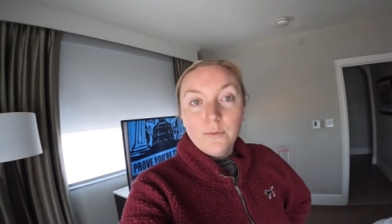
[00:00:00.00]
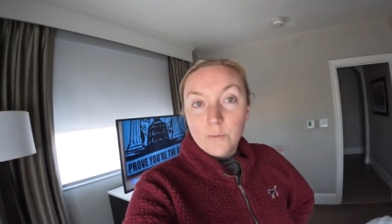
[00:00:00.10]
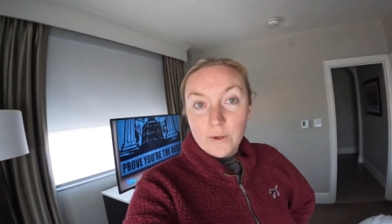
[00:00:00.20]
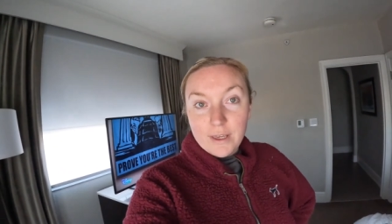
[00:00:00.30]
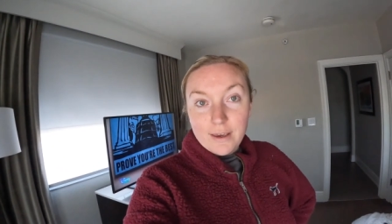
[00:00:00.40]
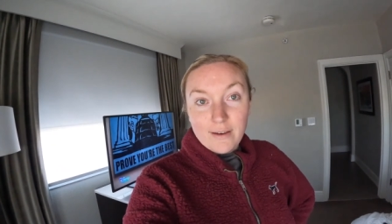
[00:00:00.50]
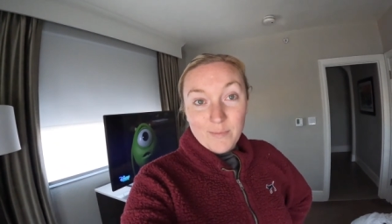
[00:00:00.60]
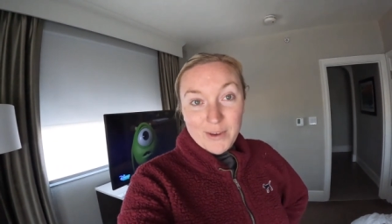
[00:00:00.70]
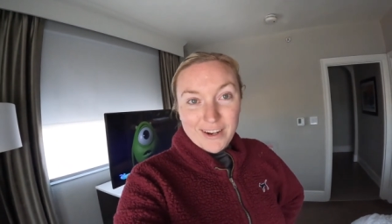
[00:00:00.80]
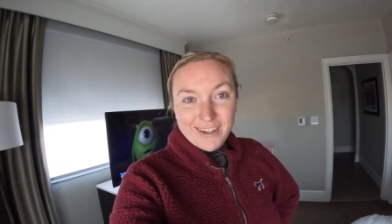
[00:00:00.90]
We
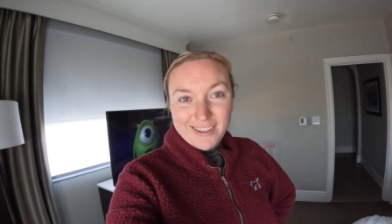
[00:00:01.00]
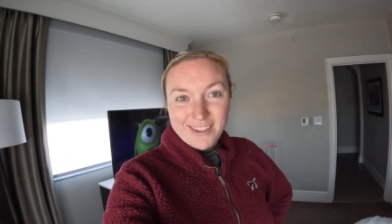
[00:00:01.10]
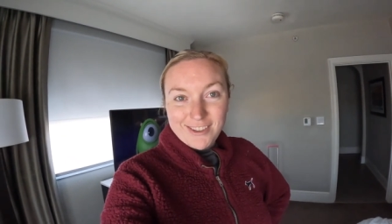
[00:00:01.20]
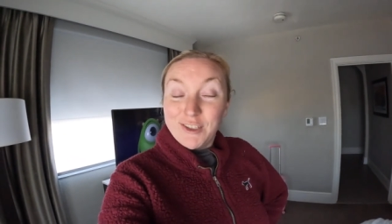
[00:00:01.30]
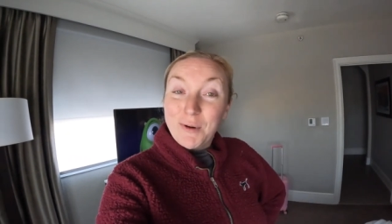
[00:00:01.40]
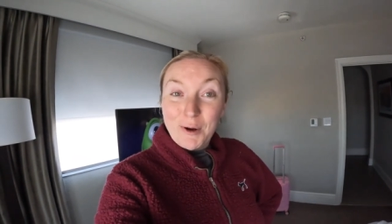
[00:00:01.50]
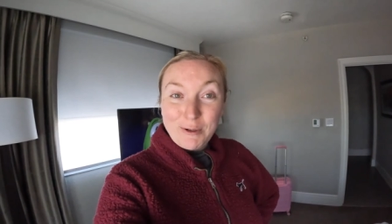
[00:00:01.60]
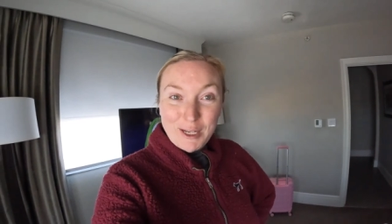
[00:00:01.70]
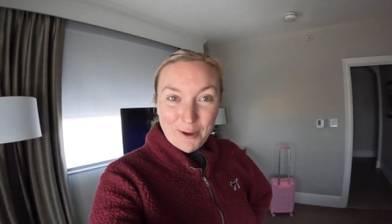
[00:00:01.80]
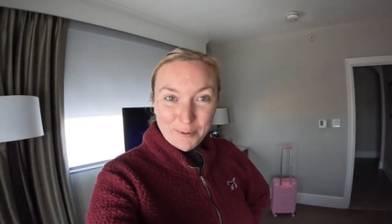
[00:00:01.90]
have made it to our
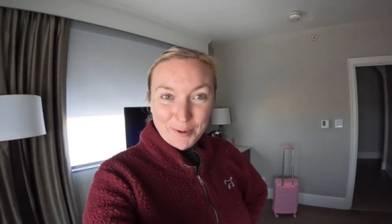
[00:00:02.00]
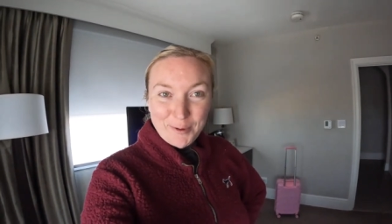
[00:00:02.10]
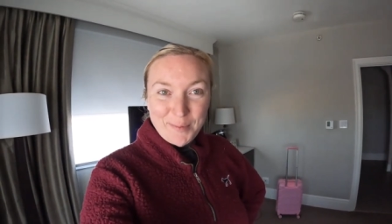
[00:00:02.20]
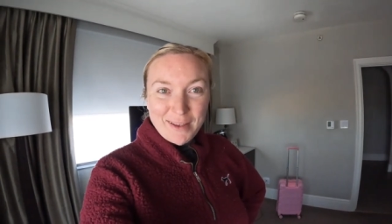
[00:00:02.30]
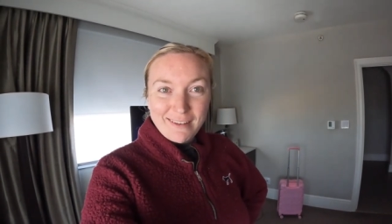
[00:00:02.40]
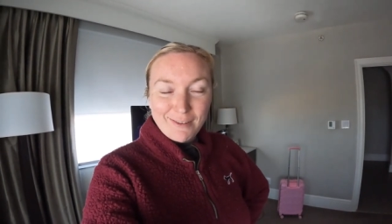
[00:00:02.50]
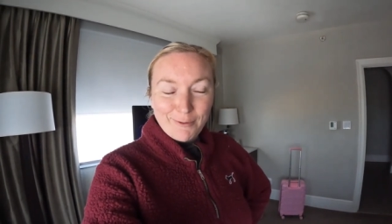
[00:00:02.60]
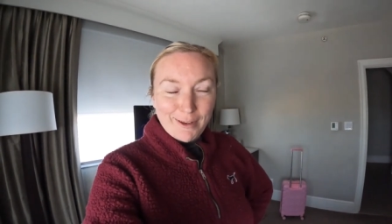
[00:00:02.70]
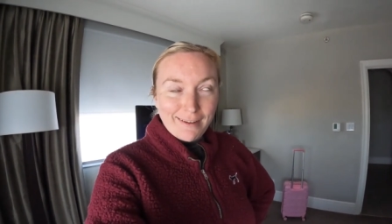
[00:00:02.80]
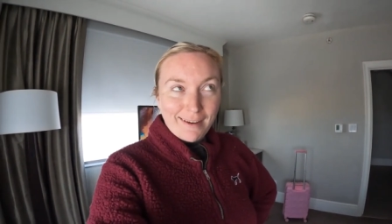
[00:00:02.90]
hotel room
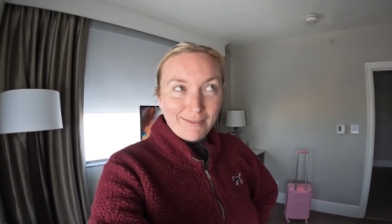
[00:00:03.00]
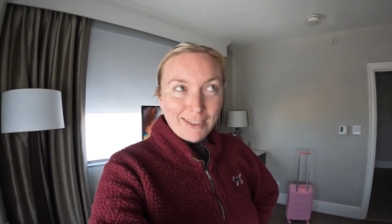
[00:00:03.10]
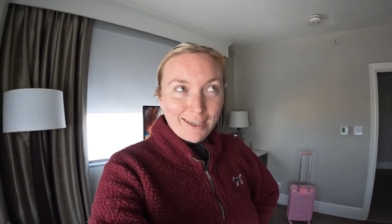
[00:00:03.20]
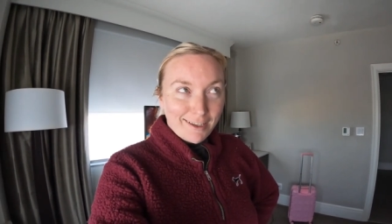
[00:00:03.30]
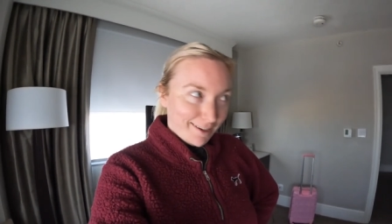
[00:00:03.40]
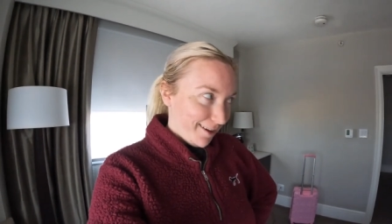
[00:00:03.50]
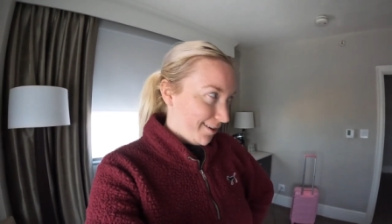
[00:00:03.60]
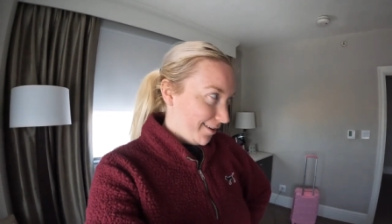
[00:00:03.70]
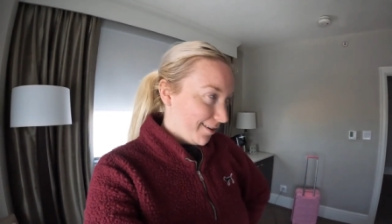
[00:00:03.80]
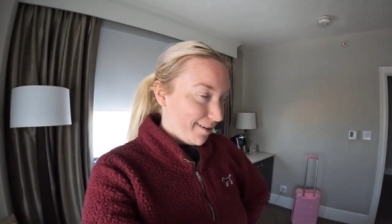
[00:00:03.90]
and we have taken
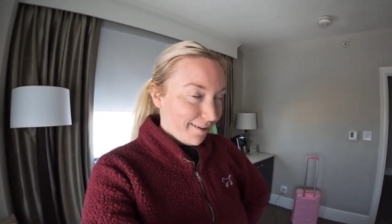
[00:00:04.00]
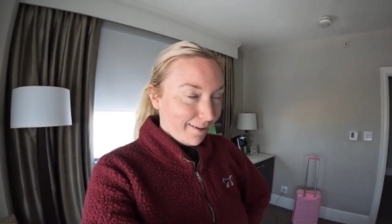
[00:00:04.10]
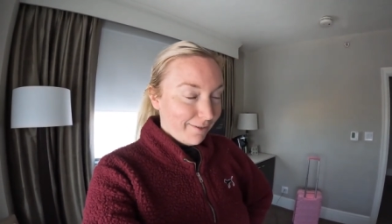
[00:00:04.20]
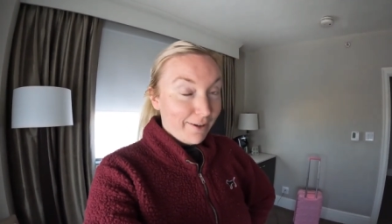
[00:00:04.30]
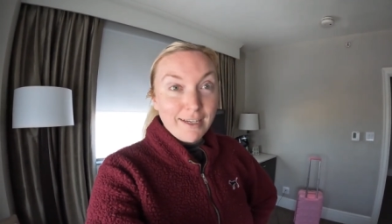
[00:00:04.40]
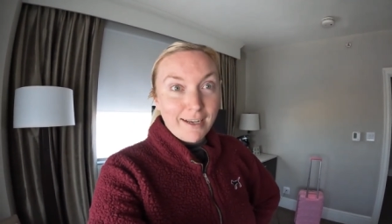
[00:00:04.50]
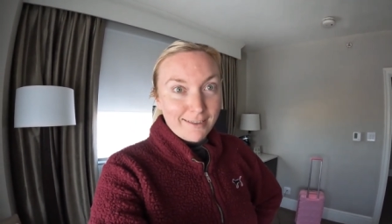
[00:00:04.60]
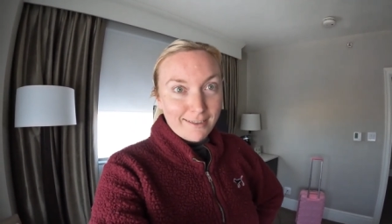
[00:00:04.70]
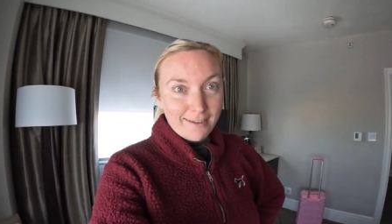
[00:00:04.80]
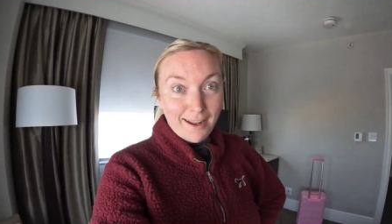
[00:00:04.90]
a
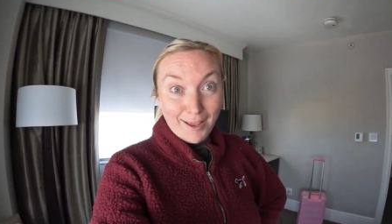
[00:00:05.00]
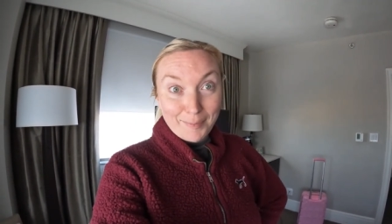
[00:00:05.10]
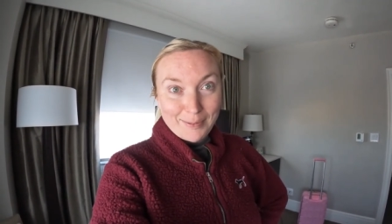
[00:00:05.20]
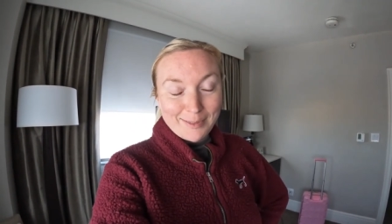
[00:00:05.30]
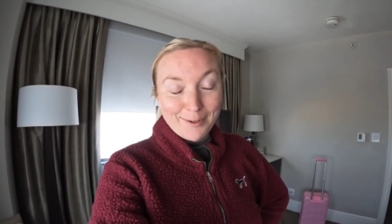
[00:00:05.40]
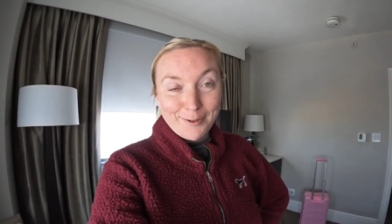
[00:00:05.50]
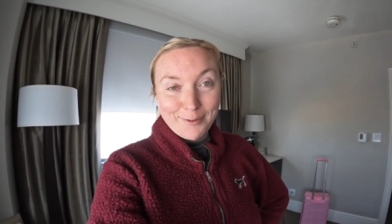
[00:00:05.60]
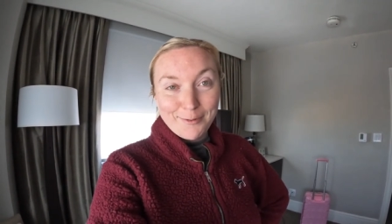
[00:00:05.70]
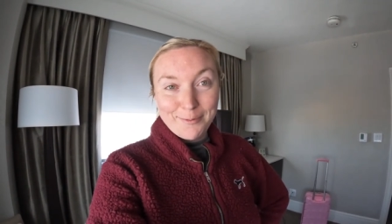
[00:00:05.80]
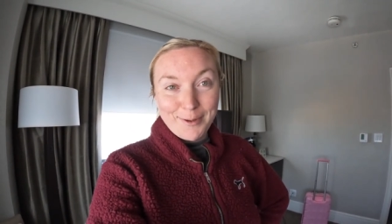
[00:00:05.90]
fantastic nap,
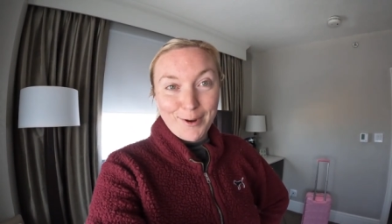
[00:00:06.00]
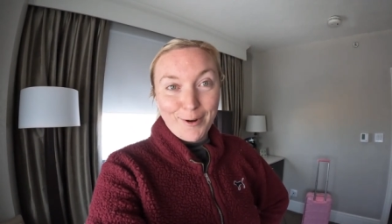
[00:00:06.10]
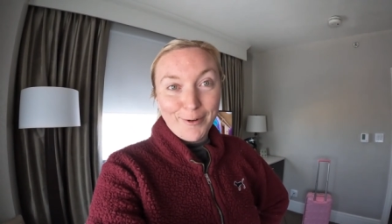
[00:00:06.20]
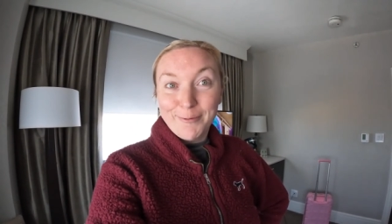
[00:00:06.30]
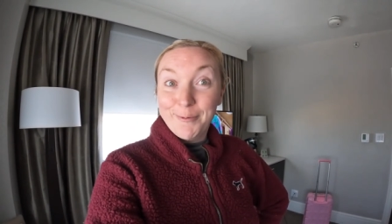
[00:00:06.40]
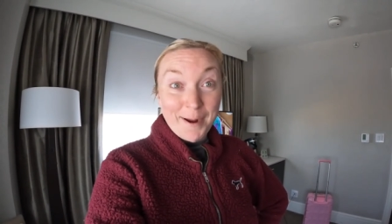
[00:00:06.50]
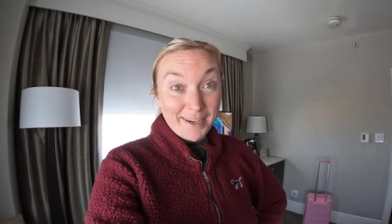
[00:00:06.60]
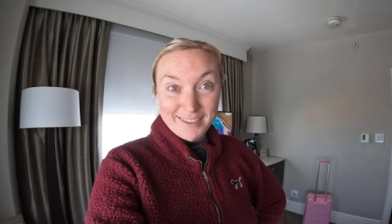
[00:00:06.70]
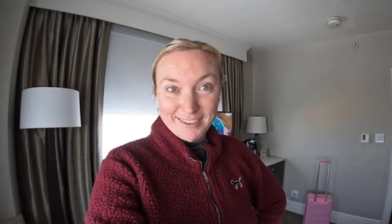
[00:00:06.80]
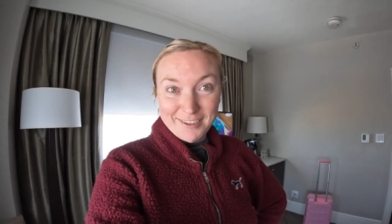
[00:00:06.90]
so we are
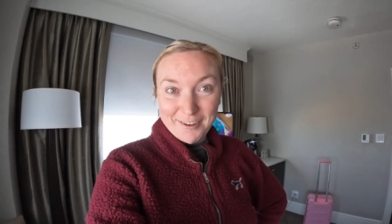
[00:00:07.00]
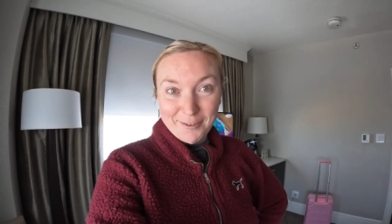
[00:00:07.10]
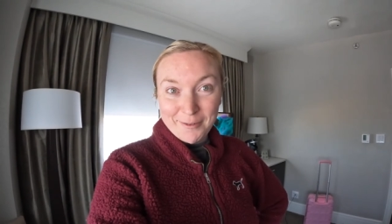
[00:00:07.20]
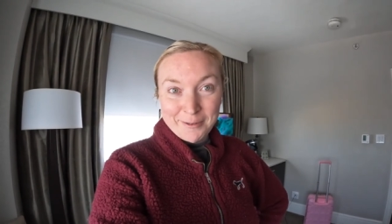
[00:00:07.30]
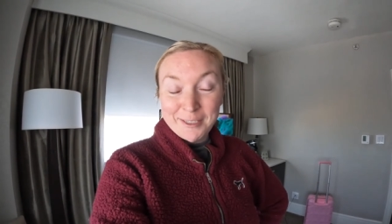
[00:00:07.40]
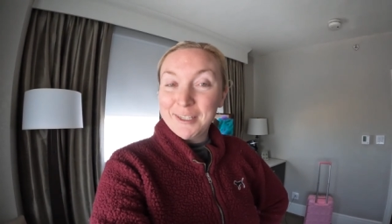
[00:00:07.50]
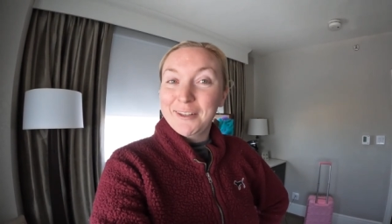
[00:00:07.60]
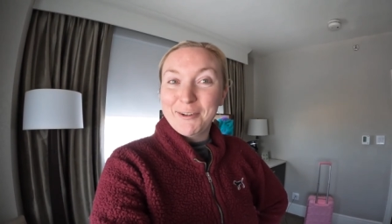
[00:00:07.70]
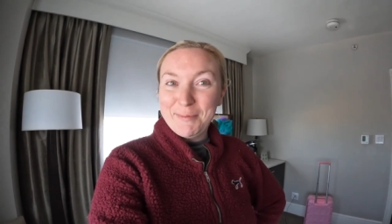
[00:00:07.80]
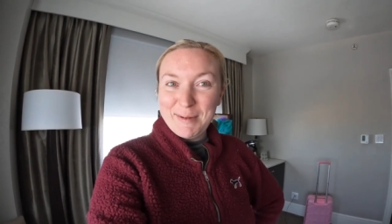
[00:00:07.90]
ready to go just a
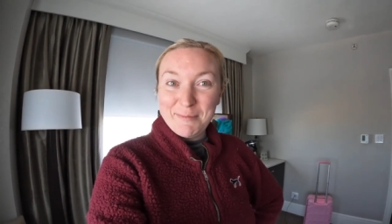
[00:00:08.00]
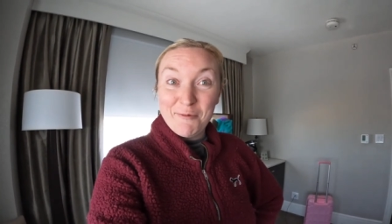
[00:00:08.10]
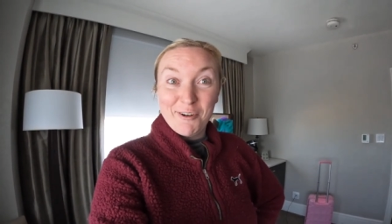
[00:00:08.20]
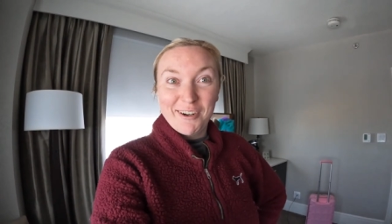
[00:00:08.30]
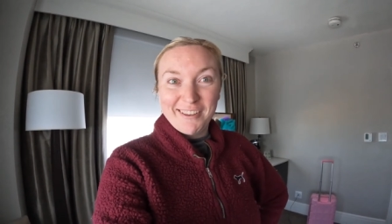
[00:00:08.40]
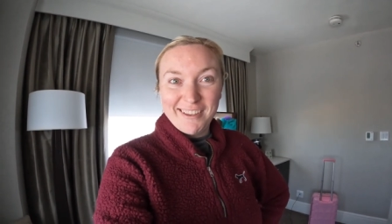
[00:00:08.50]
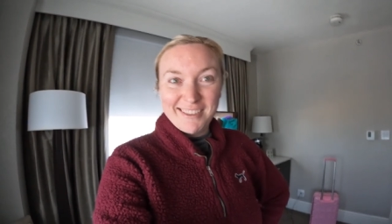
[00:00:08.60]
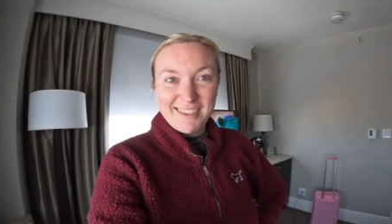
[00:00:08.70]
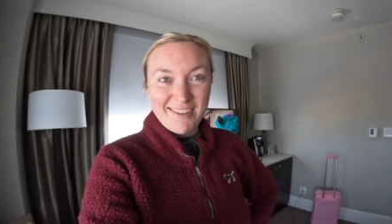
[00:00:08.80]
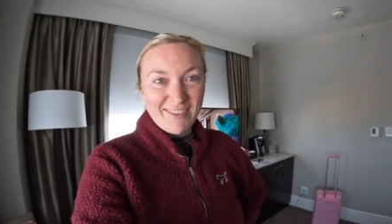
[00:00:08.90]
little bit more
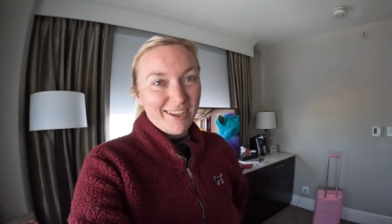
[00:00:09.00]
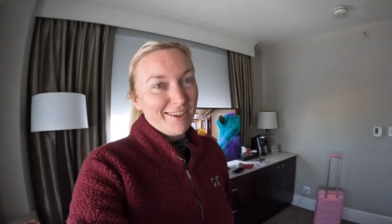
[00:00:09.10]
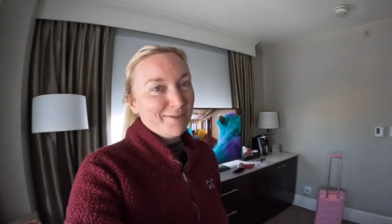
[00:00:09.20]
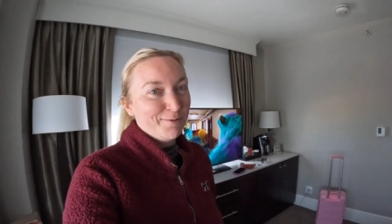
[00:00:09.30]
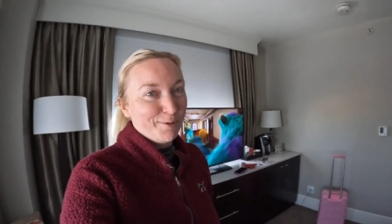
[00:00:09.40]
this evening.